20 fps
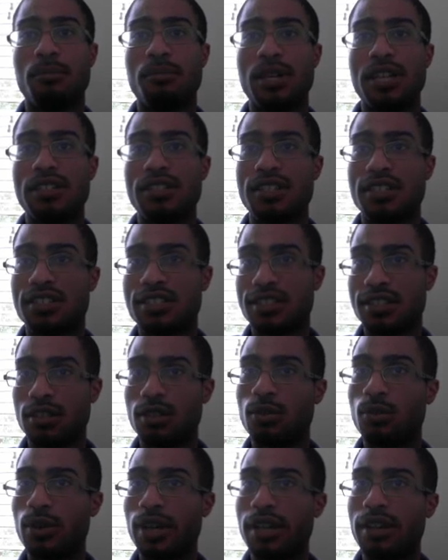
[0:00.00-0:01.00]
basic
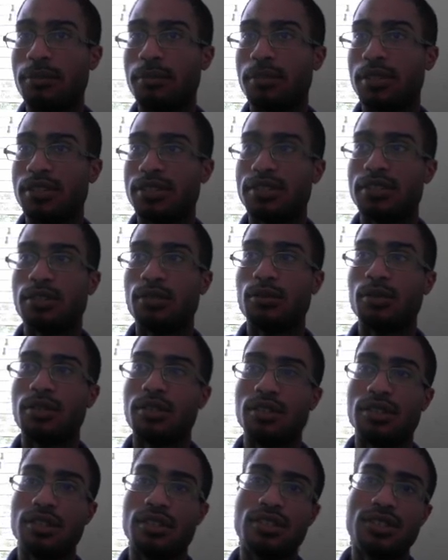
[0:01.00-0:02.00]
silhouette, but still
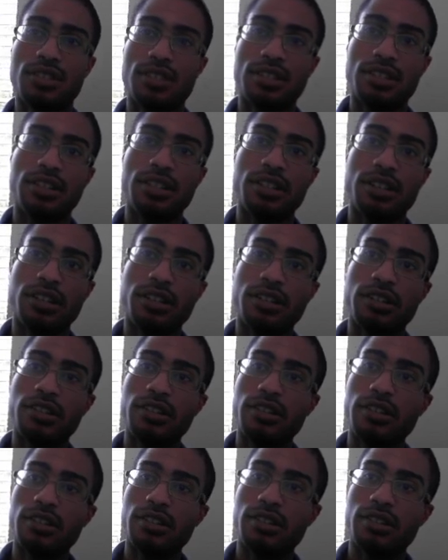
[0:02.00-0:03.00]
with the skin there,
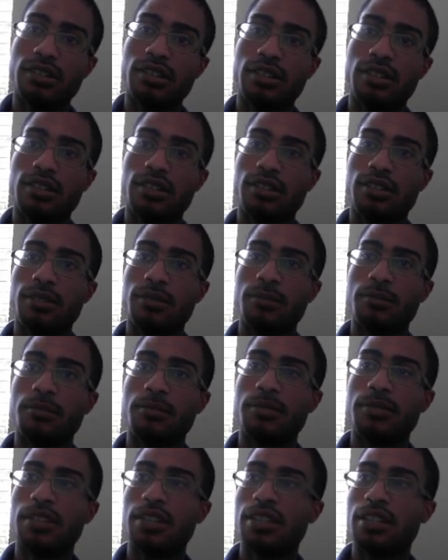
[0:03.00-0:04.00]

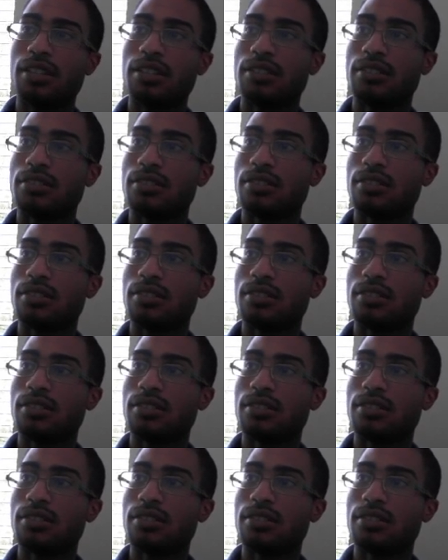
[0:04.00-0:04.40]
and